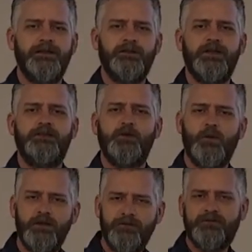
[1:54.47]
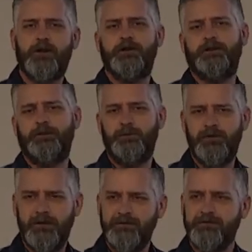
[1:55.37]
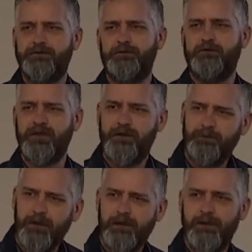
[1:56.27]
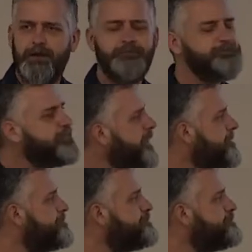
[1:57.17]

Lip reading: get your wheels turning a little bit. So just kind of buckle up, okay?